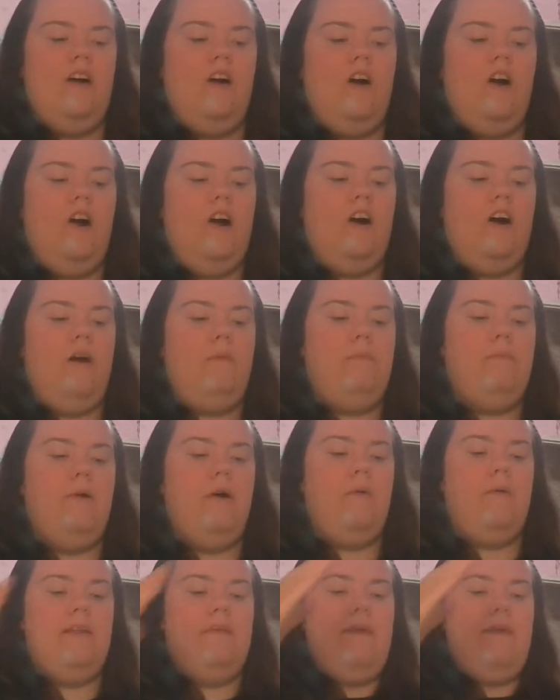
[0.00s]
up
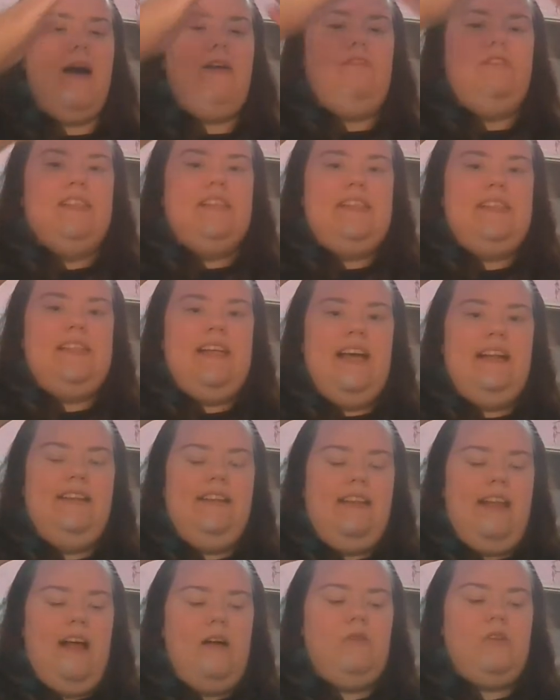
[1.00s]
over the mountains
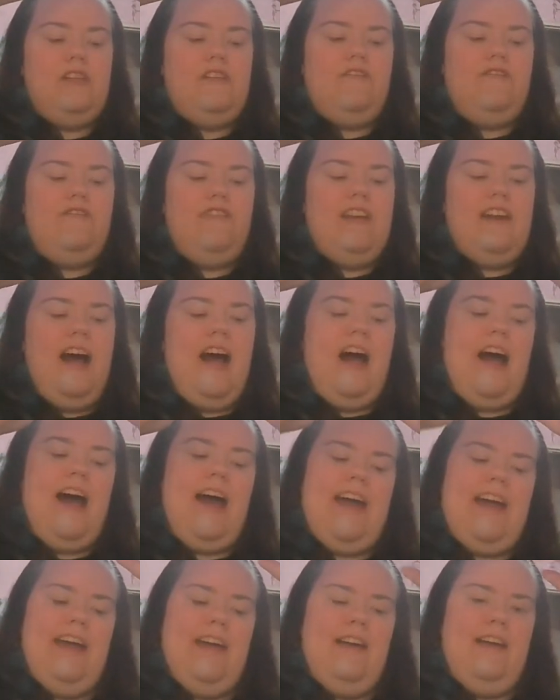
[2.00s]
10,000 feet
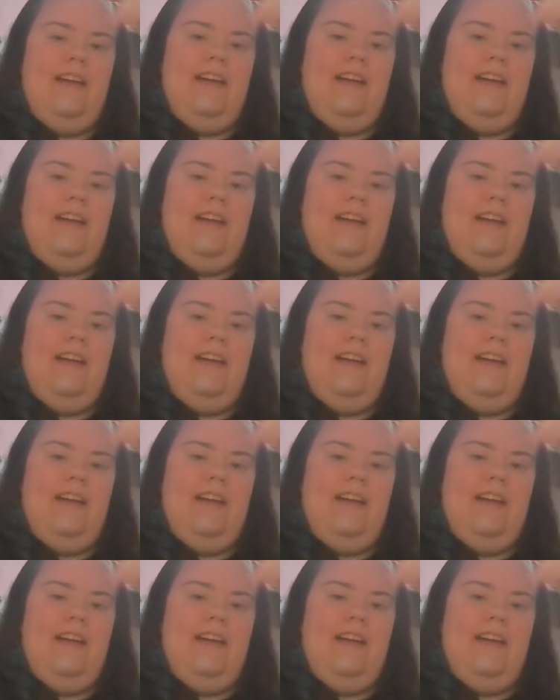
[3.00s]
high,